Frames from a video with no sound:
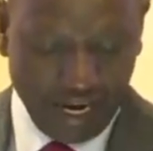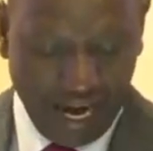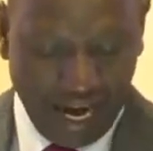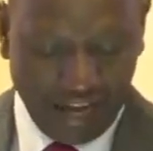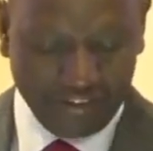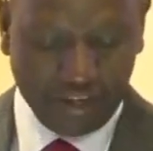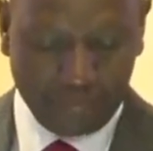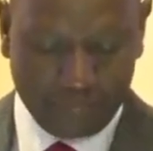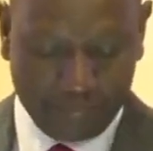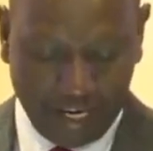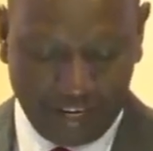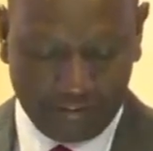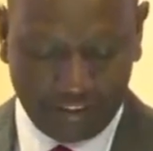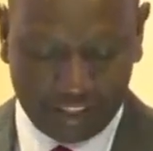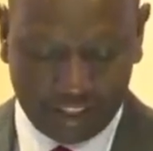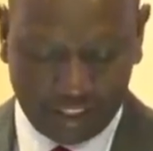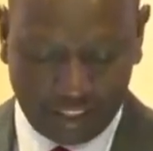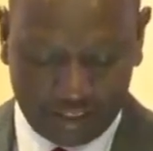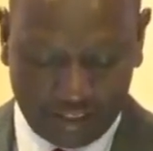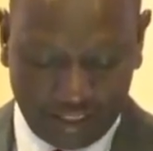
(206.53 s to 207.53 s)
and the
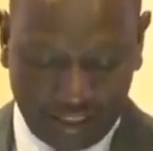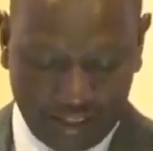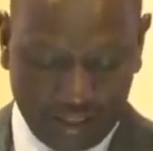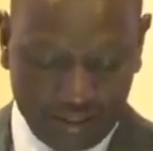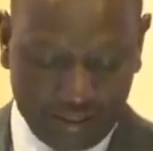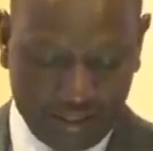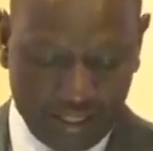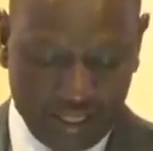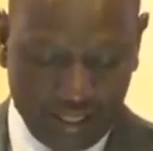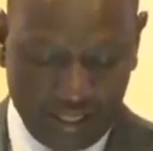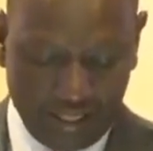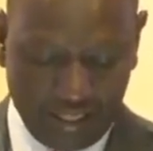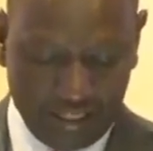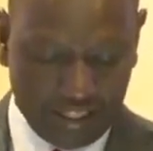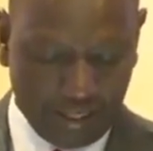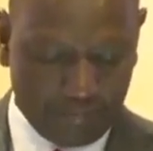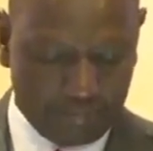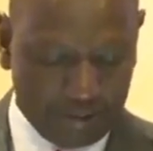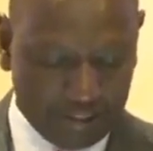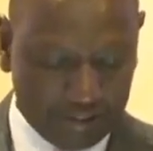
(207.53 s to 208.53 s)
private sector
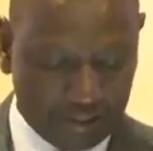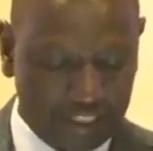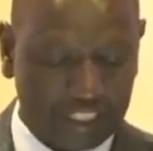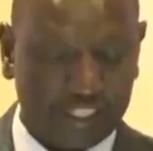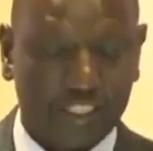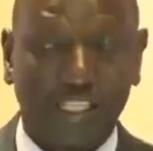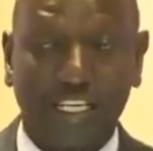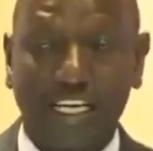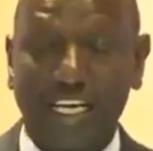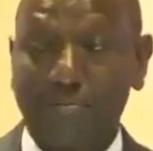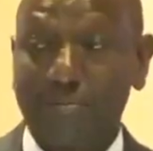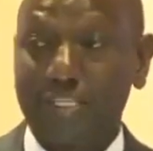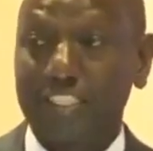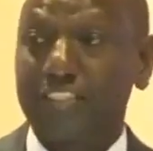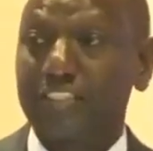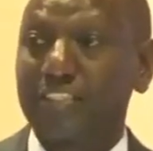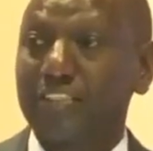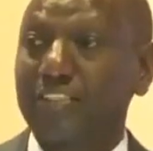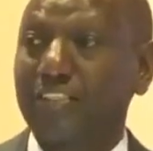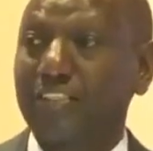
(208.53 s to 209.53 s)
in the business climate